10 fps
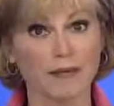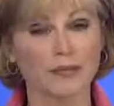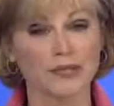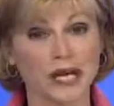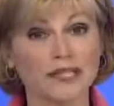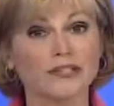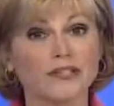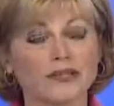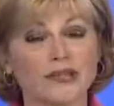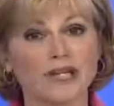about
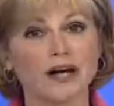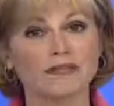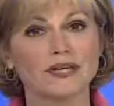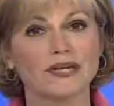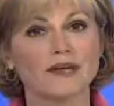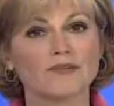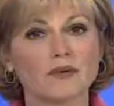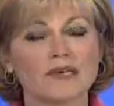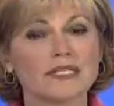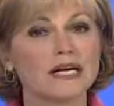protecting yourself
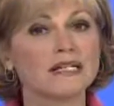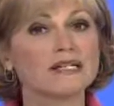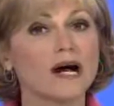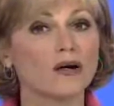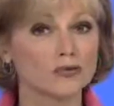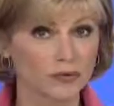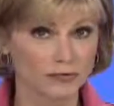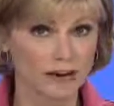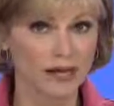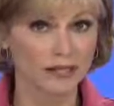from the sun's
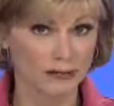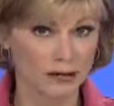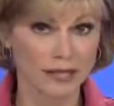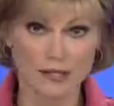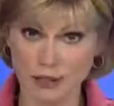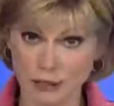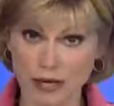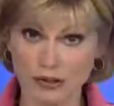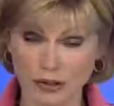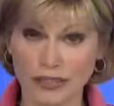ultraviolet rays,
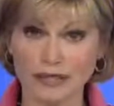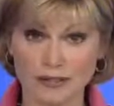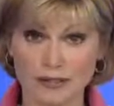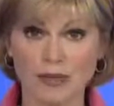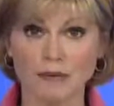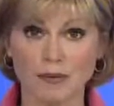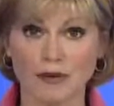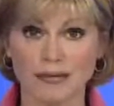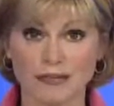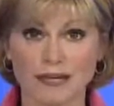especially in the summer
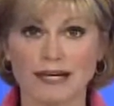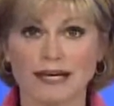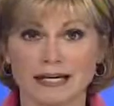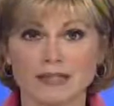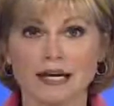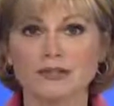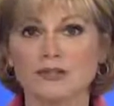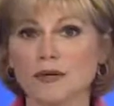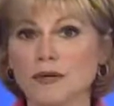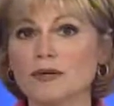months.
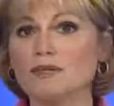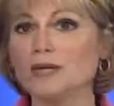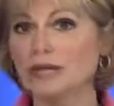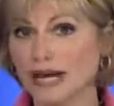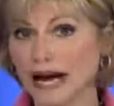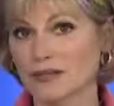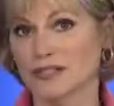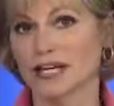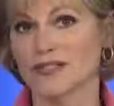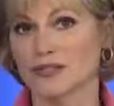Dr. Robert
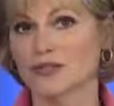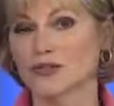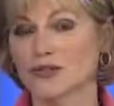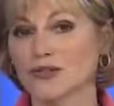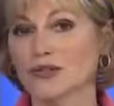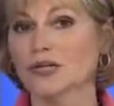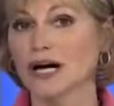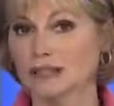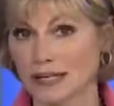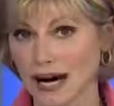Piorkowski is a surgical
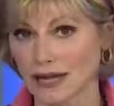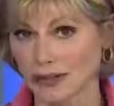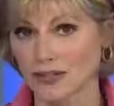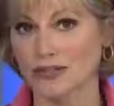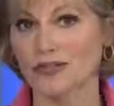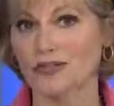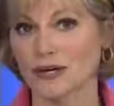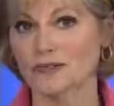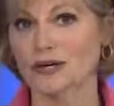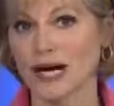oncologist at
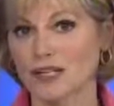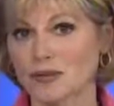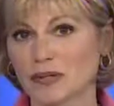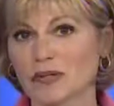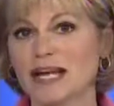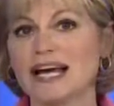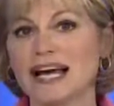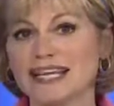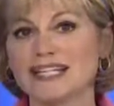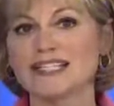Hartford Hospital,
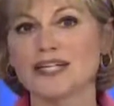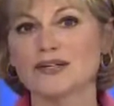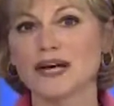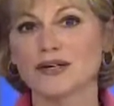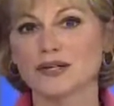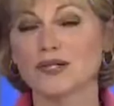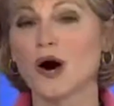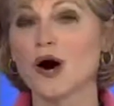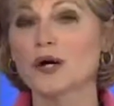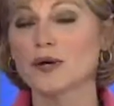and he's here now to
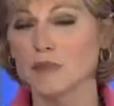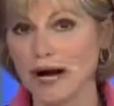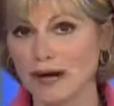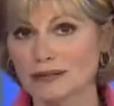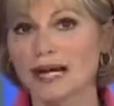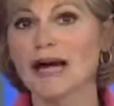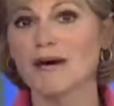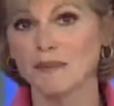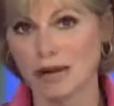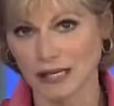talk about
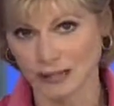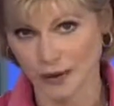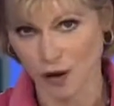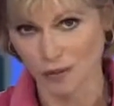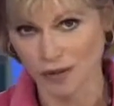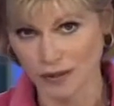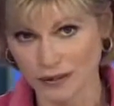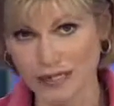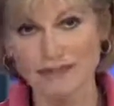melanoma. Good